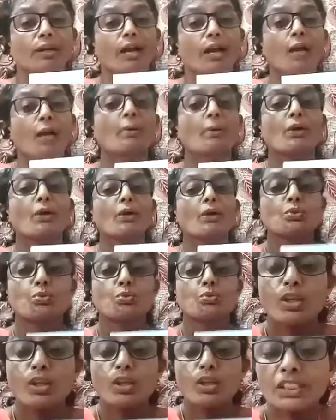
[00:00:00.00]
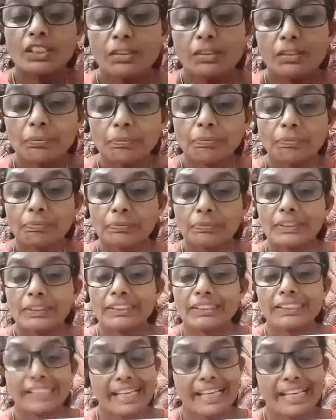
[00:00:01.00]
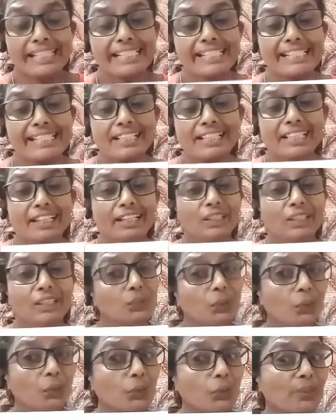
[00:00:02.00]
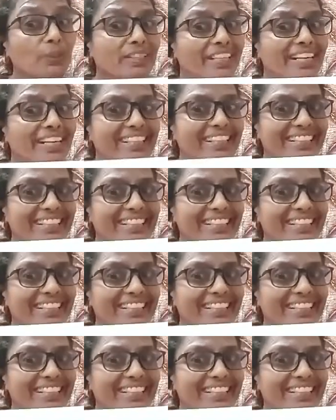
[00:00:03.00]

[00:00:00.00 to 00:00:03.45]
about water? Yes. No, na?